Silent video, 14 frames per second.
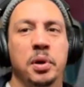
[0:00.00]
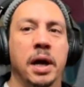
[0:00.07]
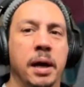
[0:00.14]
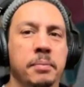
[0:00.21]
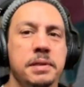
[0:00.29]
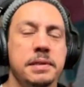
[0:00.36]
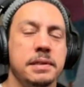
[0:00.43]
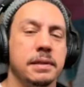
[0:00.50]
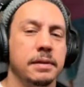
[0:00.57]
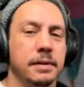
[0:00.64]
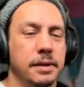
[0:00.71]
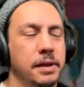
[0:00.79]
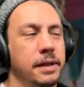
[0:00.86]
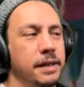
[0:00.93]
prompts,
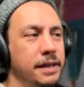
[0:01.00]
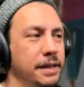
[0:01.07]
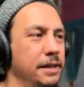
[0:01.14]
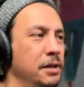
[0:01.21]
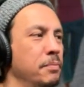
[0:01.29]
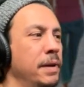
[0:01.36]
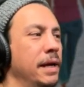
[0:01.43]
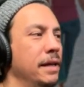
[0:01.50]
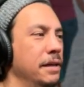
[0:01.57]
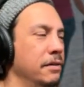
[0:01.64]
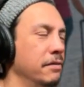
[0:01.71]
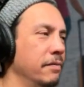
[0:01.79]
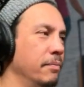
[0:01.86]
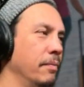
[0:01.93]

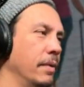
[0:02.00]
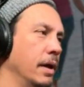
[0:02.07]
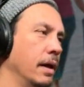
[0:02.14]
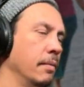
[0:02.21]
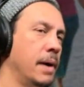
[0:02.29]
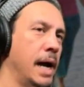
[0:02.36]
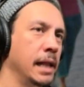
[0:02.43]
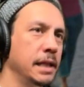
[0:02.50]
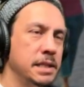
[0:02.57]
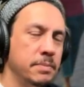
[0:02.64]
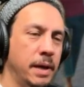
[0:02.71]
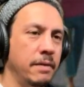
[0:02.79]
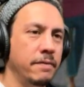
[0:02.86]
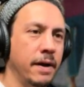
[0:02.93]
your
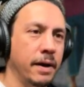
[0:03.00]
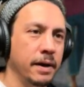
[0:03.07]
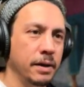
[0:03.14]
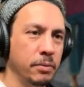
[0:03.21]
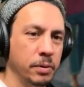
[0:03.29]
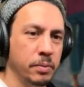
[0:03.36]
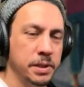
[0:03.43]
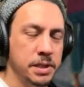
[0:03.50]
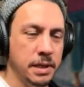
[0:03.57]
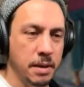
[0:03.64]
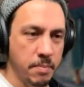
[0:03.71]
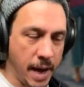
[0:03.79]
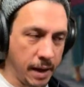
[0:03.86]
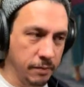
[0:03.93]
mileage may vary with what
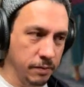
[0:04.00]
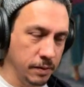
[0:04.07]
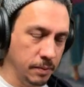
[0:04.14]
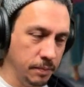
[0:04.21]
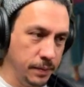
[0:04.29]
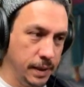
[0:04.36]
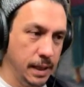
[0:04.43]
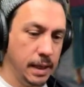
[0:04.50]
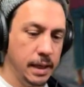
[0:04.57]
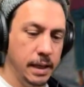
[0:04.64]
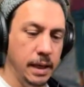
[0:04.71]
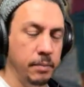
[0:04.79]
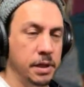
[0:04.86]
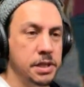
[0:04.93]
you get back from
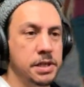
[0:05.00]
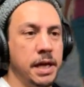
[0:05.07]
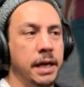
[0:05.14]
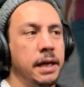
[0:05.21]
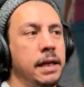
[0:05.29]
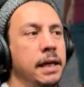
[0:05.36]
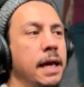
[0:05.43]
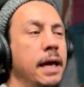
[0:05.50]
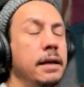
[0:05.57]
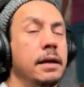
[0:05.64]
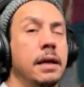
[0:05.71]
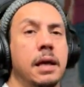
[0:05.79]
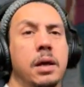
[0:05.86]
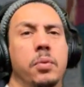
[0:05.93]
image gen. And
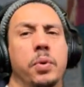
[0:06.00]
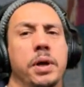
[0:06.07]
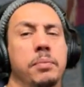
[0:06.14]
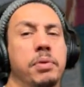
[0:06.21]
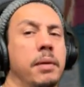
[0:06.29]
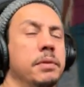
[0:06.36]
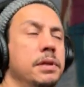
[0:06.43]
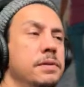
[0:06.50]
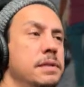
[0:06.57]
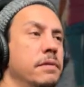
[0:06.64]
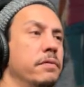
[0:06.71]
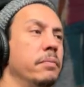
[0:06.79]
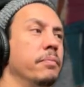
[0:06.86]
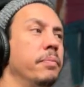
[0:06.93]
again, we could probably
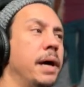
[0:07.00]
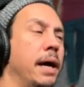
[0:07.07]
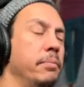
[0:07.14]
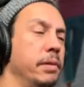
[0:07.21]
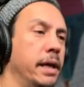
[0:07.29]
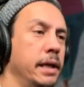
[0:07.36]
use different